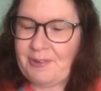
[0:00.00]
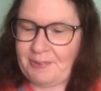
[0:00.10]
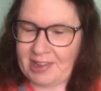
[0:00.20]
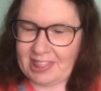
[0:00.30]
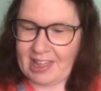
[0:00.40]

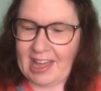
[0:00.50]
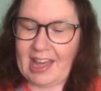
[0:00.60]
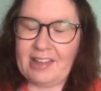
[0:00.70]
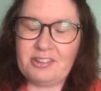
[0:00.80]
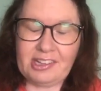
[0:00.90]
With
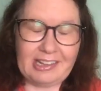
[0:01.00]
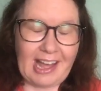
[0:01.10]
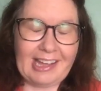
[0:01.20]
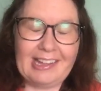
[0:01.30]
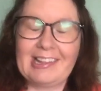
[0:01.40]
a
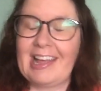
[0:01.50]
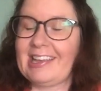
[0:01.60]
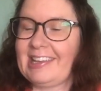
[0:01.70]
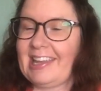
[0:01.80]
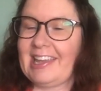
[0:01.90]
cluck, cluck
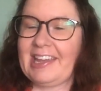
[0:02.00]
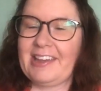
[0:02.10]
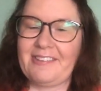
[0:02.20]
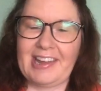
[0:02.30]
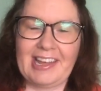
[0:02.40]

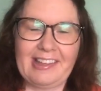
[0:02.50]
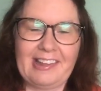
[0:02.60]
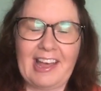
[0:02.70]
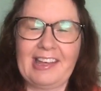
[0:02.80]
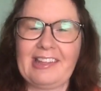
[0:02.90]
here and a
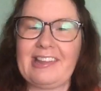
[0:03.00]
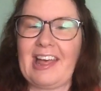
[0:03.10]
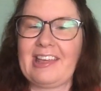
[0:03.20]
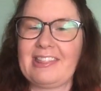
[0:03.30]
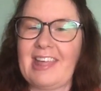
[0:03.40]
cluck,
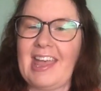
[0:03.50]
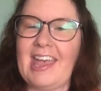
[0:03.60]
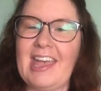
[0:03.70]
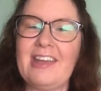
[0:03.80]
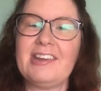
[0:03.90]
cluck
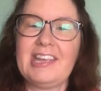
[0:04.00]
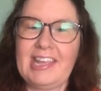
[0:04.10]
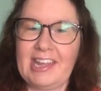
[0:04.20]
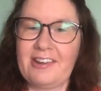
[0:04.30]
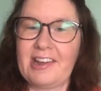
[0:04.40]
there.
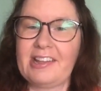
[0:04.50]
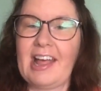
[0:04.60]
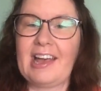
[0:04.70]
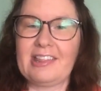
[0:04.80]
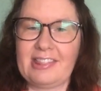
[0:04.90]
Here a
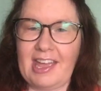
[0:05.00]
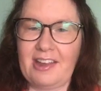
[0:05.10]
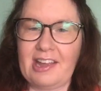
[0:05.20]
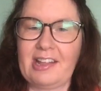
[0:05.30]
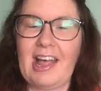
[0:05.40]
cluck,
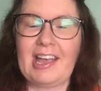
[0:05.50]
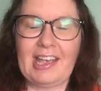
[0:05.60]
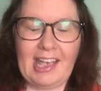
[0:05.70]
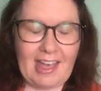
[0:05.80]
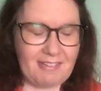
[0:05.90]
there a cluck,
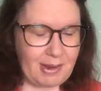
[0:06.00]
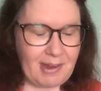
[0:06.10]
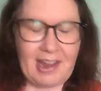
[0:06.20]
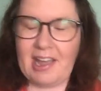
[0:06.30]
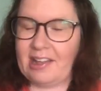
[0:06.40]

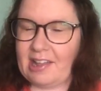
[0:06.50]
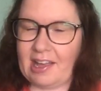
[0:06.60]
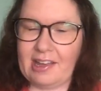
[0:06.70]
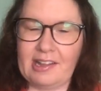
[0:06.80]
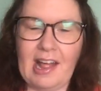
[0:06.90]
everywhere a cluck,
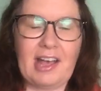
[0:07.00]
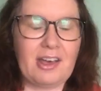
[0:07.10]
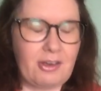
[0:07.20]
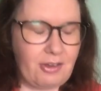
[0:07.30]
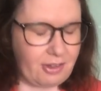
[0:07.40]
cluck.
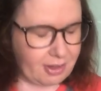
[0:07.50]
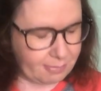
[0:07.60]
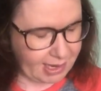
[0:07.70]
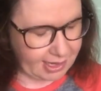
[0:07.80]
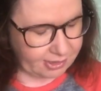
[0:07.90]
Old
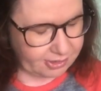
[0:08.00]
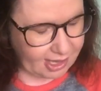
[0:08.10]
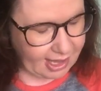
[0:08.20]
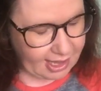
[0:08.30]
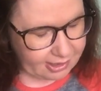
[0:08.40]

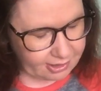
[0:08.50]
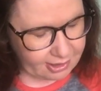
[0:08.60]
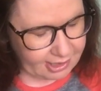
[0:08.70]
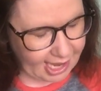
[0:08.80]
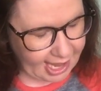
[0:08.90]

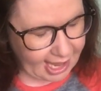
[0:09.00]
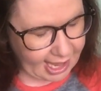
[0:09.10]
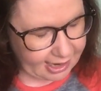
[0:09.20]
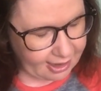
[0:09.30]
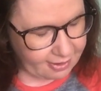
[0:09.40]
MacDonald
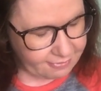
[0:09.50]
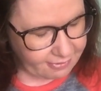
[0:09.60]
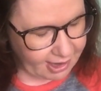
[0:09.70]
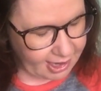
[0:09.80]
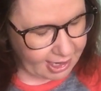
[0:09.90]
had a
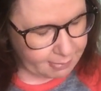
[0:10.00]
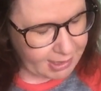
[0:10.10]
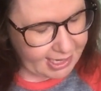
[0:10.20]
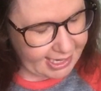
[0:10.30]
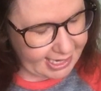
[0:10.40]
farm,
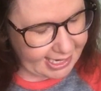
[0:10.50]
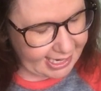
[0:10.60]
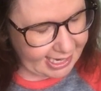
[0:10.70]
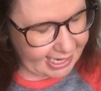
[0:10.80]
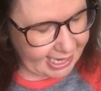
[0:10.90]

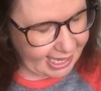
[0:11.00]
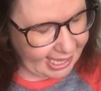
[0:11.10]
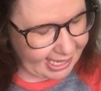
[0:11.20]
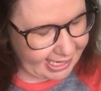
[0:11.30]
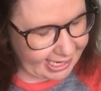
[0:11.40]

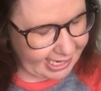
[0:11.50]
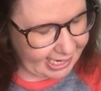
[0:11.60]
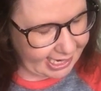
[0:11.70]
E-I-E-I-O.